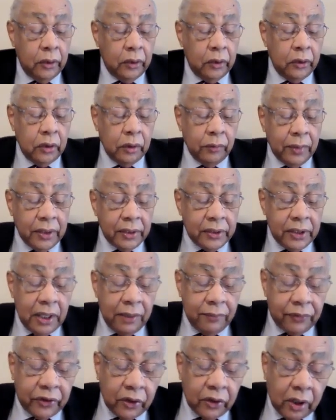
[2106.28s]
Newman
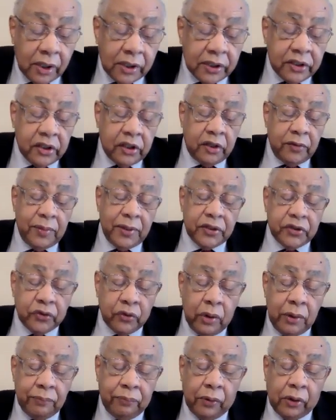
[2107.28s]
deemed theology to be so
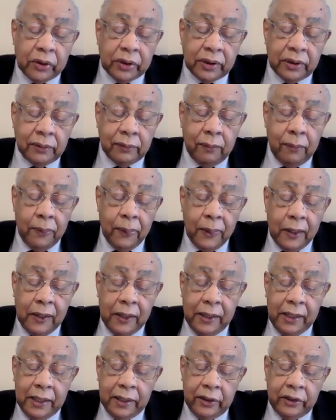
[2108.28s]
important
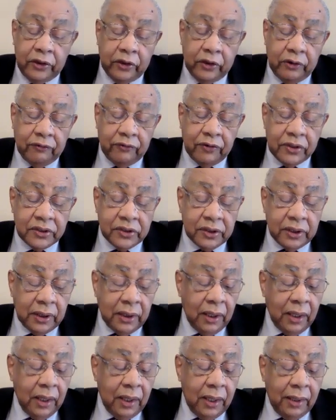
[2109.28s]
in a
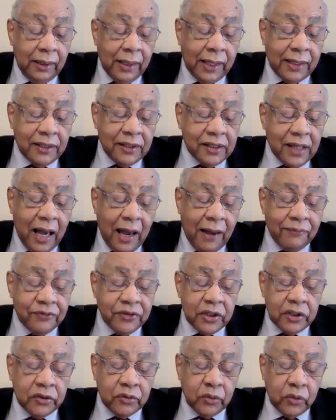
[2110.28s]
university that its
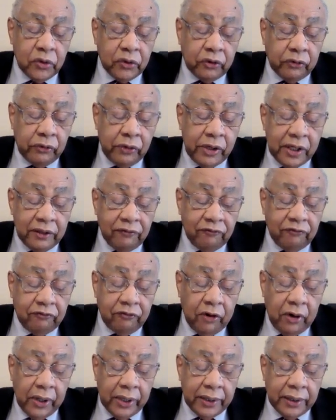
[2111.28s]
absence would create a
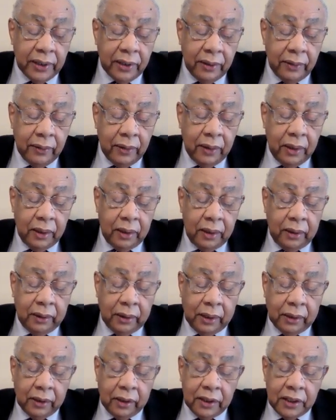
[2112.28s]
void
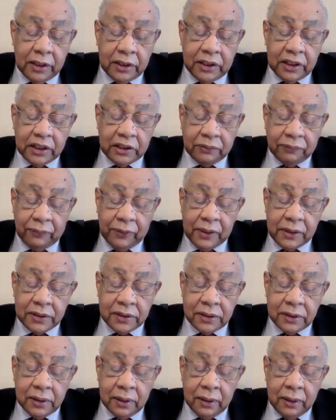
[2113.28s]
that other
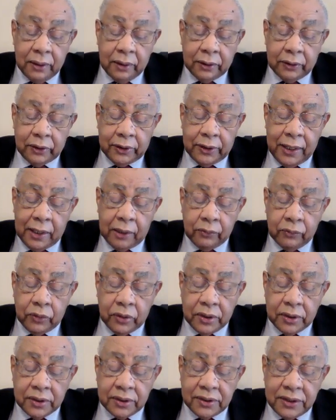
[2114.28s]
disciplines then
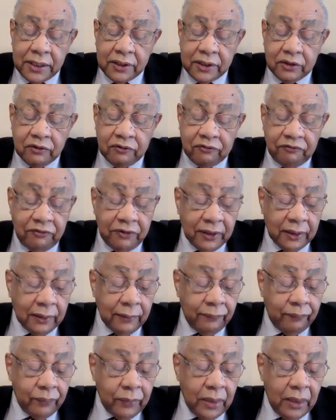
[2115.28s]
would seek to
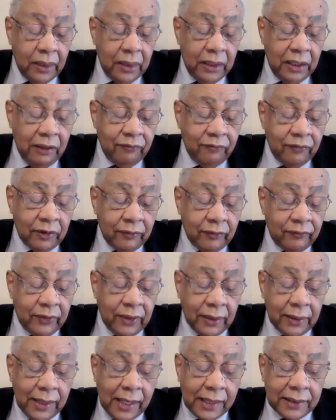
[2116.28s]
fill, even if
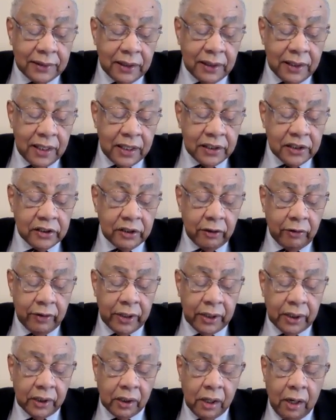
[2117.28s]
they lacked the
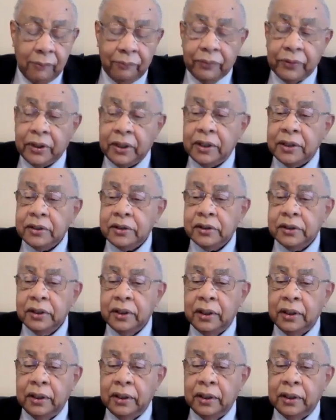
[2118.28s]
necessary competence.